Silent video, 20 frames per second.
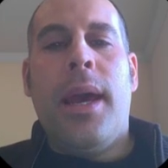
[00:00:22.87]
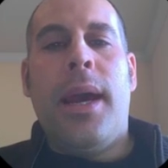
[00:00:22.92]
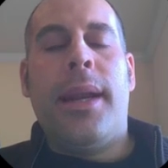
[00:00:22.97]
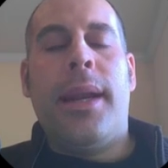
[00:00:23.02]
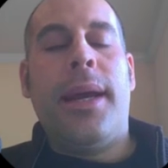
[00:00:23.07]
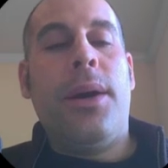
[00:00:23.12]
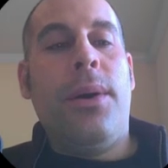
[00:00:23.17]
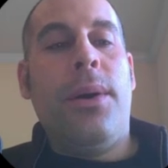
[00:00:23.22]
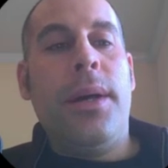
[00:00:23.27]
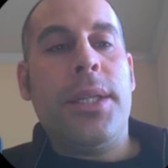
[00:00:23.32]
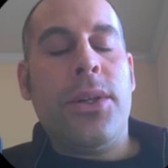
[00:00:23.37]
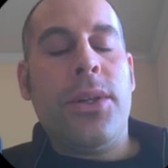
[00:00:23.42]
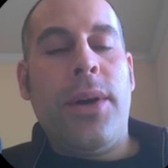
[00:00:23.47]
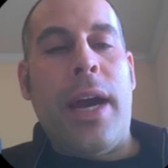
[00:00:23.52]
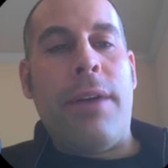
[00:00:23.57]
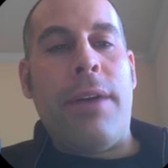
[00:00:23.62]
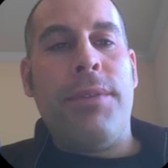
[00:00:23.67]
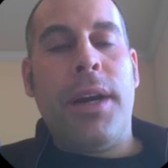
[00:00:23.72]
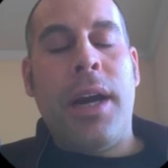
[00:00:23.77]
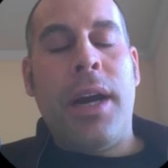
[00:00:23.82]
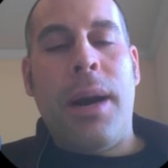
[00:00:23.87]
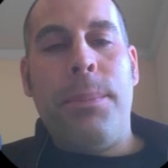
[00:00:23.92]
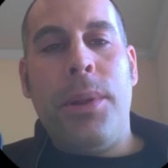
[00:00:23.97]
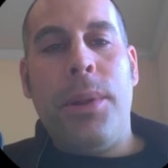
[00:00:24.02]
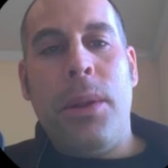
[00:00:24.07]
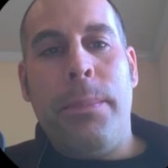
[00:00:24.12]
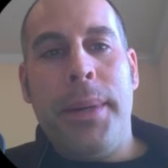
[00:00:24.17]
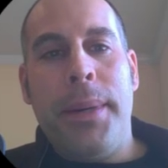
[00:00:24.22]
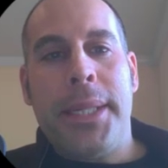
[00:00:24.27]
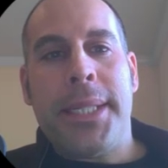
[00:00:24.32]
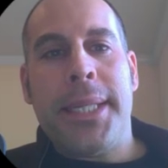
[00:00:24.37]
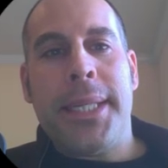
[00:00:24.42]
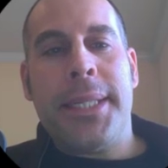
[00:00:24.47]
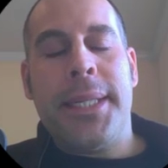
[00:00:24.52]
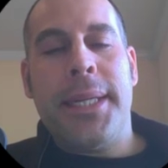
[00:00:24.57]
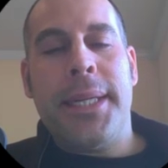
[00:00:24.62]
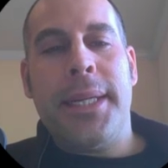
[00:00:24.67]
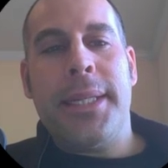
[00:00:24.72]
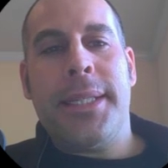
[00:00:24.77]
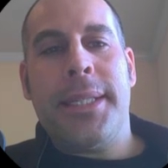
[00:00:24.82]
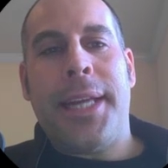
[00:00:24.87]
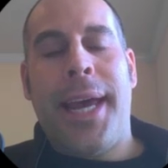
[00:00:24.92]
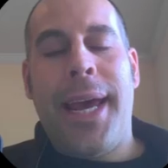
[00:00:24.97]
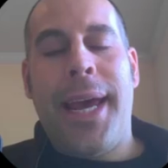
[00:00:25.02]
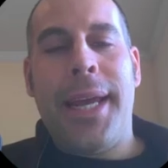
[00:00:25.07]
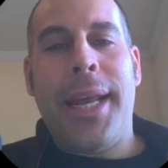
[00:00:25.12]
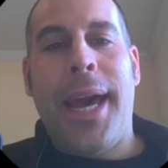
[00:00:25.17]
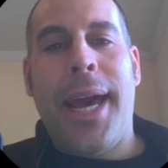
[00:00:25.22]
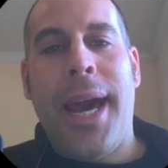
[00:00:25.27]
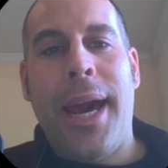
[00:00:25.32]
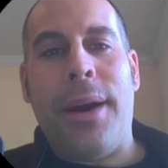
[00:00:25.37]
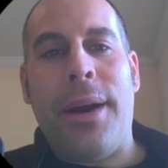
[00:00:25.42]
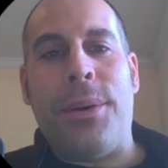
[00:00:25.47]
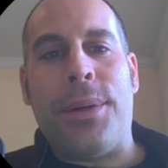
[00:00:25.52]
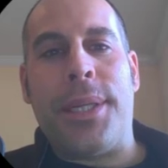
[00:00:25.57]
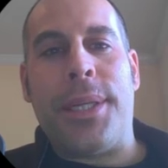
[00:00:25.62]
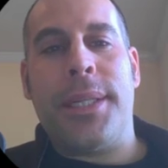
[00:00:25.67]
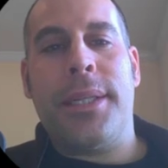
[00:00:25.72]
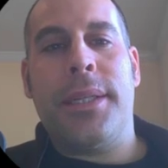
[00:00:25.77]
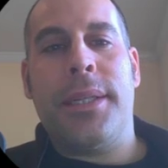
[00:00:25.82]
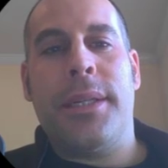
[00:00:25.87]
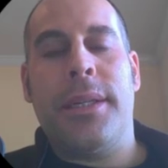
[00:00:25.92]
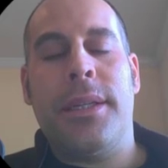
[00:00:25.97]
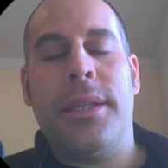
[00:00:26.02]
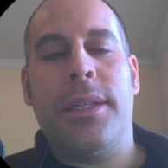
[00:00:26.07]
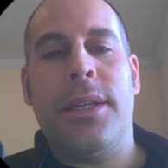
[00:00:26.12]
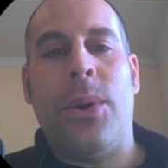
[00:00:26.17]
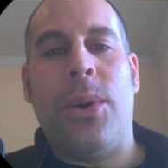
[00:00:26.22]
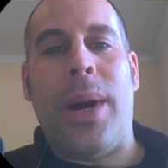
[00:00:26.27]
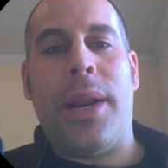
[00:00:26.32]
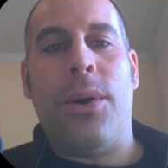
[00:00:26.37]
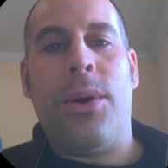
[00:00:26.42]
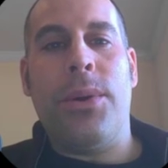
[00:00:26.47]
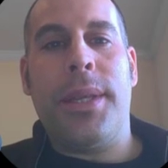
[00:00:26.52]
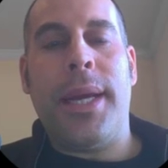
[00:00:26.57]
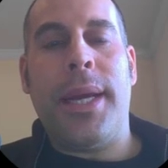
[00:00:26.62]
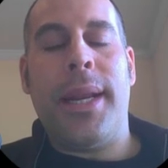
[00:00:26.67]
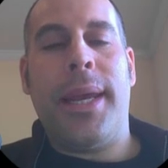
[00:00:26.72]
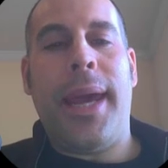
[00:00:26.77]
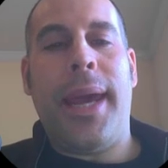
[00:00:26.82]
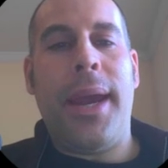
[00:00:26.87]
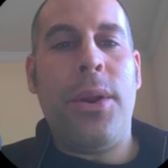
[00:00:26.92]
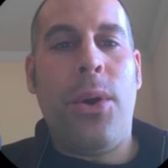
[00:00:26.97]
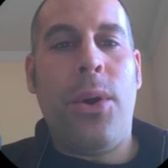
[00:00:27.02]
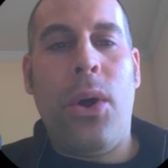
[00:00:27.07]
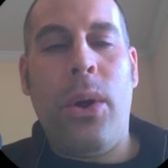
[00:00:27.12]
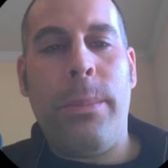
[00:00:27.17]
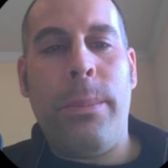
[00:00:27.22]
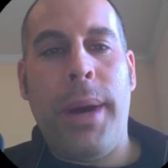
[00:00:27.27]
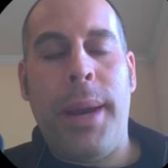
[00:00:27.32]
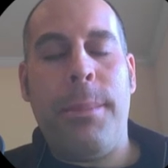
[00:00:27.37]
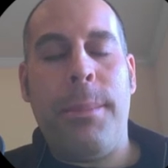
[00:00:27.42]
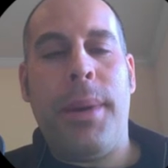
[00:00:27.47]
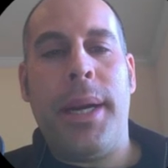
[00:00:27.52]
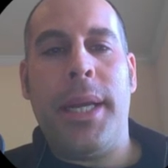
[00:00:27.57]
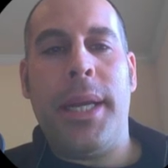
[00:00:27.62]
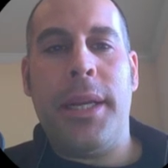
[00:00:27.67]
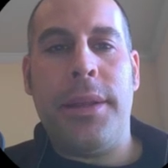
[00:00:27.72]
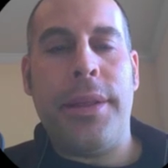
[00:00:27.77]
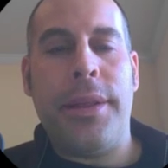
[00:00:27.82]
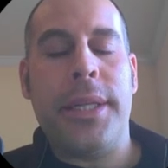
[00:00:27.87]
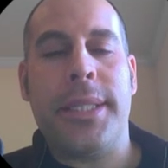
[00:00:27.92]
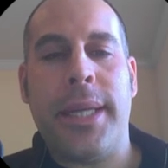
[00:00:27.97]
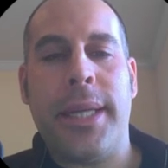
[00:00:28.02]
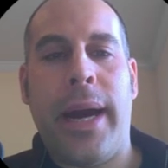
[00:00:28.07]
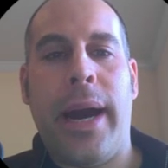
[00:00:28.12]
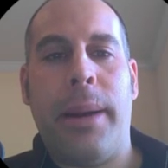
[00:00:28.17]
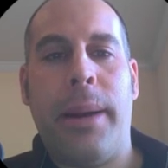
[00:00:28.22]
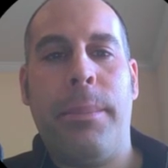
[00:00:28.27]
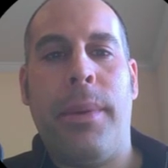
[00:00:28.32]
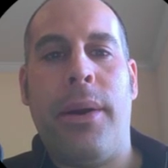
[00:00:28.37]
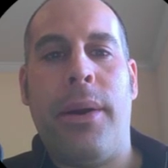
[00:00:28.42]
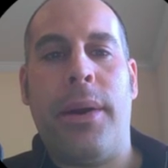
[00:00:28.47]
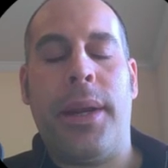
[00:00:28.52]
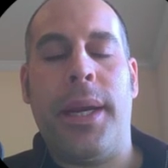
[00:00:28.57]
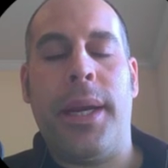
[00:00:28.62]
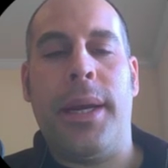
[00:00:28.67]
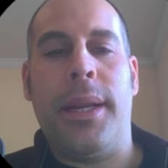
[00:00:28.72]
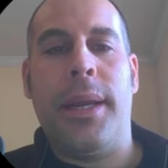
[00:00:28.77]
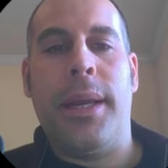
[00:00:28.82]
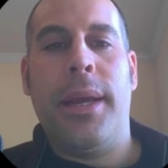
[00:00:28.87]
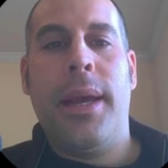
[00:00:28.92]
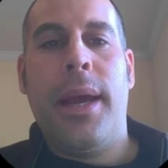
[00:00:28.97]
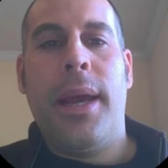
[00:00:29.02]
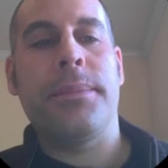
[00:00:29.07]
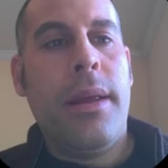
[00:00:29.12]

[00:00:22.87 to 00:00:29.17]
And I also have a couple of businesses and a house. So I don't dedicate all my money to the stock market.